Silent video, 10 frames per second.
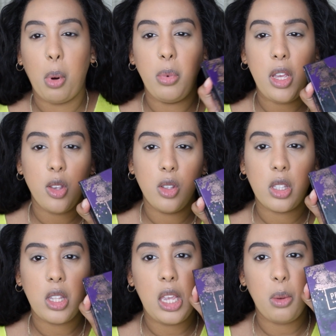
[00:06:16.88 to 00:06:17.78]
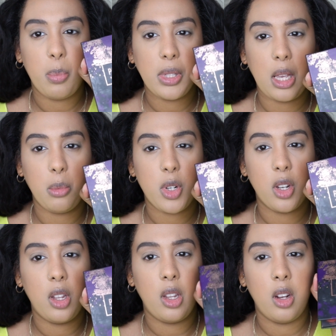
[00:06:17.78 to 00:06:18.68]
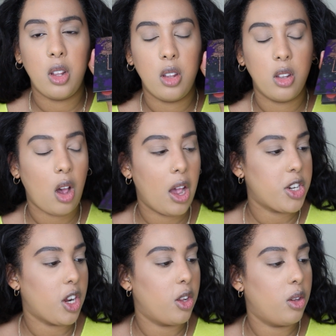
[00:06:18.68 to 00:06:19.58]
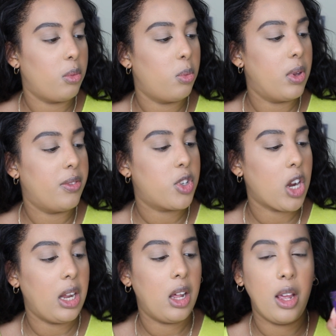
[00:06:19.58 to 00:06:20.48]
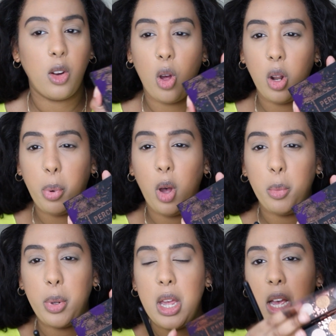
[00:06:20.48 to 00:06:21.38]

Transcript: I'll probably use the Perception eyeshadow with Shayla and Colourpop.